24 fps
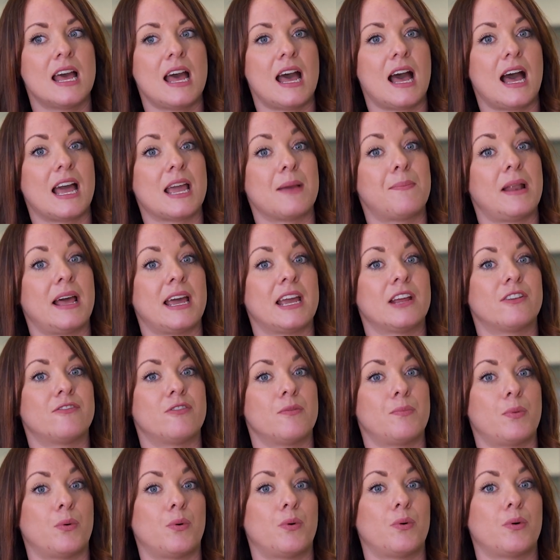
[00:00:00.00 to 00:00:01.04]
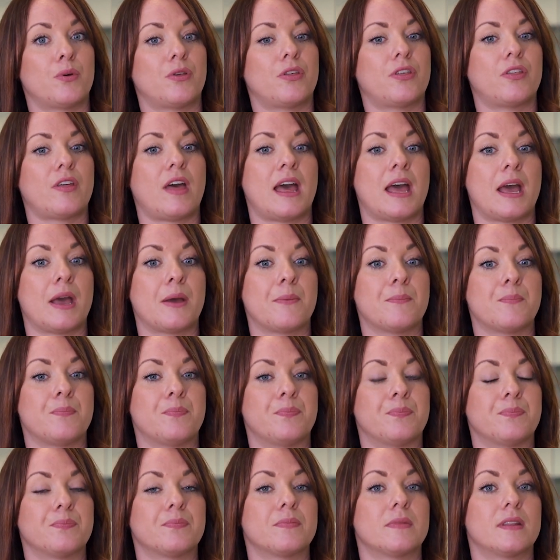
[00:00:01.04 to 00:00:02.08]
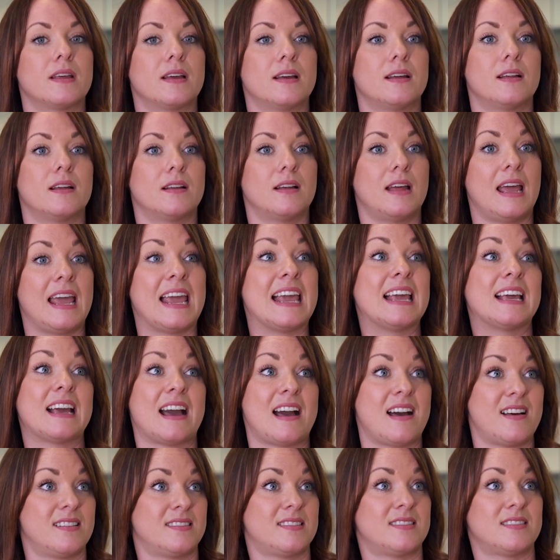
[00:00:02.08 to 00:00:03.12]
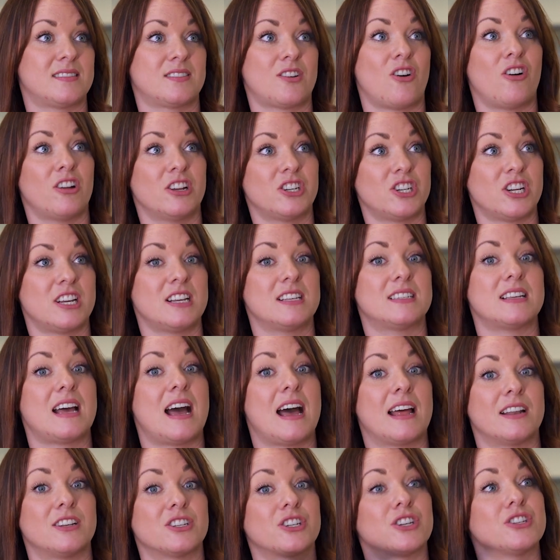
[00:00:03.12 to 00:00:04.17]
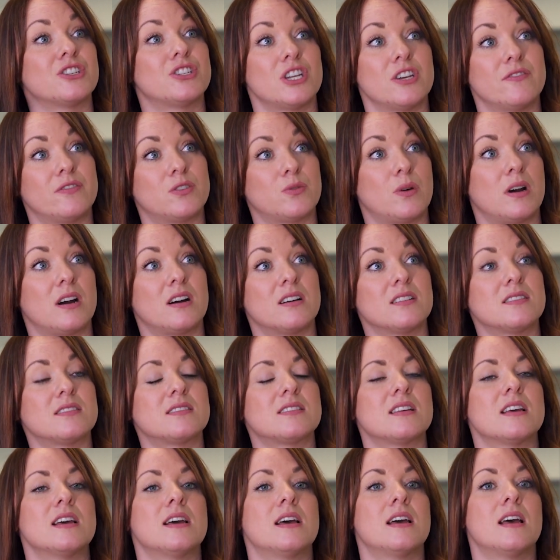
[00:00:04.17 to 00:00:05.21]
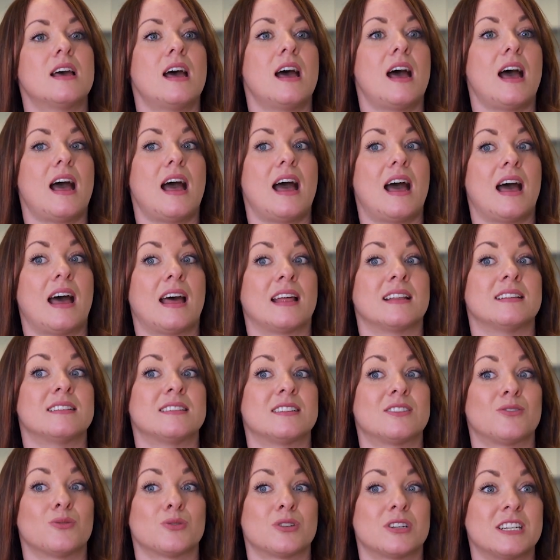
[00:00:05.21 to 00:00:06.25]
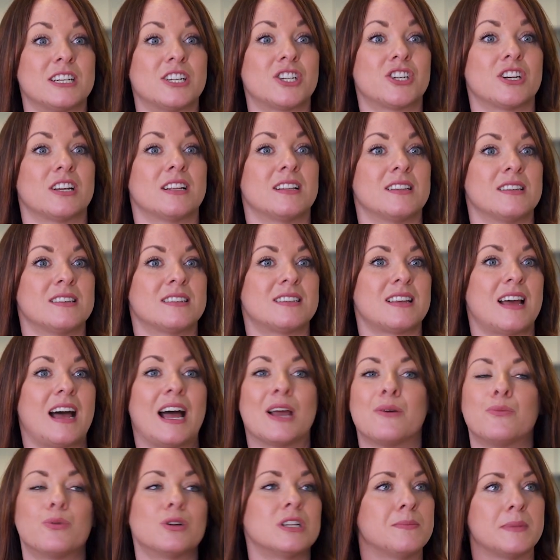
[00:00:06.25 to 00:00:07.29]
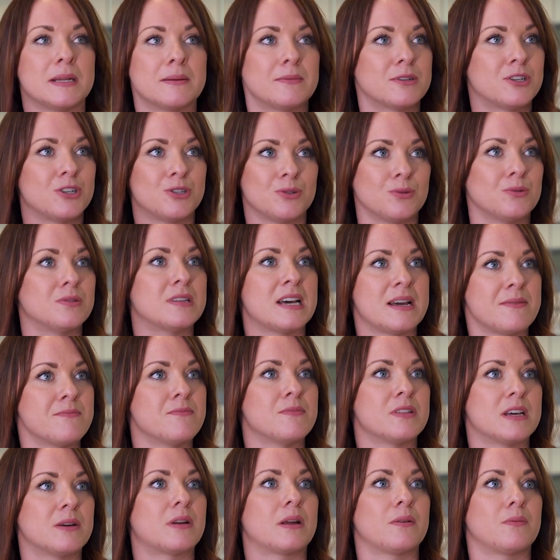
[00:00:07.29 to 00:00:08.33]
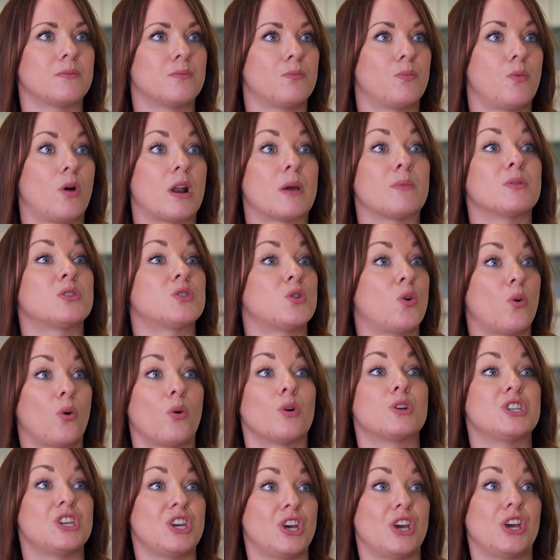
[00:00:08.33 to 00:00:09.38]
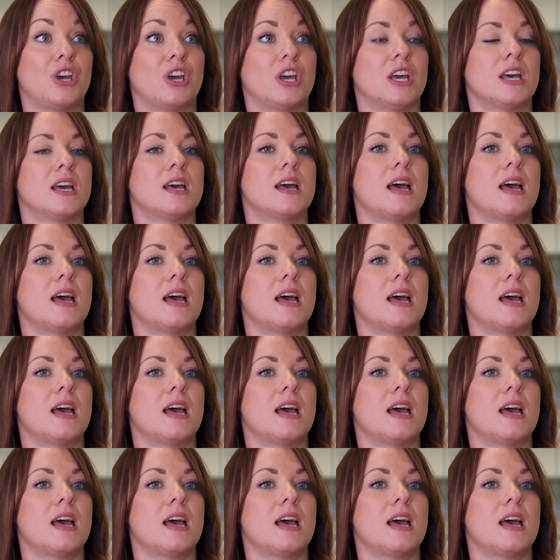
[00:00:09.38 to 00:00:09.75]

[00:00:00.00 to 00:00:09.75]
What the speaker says: I applied for both ACAS colleges and conservatoires, and those auditions, I wouldn't have been able to do them without what I was taught here,